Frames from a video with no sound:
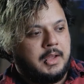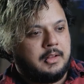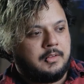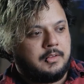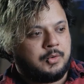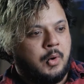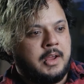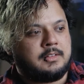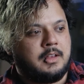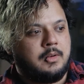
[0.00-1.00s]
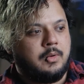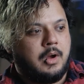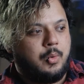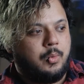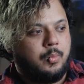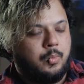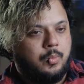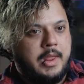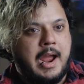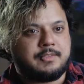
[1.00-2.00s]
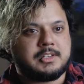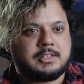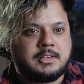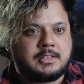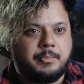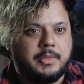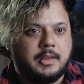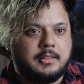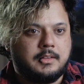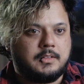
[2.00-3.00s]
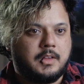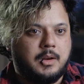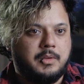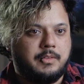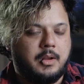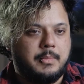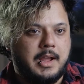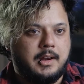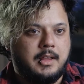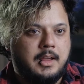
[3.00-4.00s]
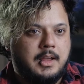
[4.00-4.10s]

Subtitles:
And so I said, oh, we have to say something. This is going to be very bad.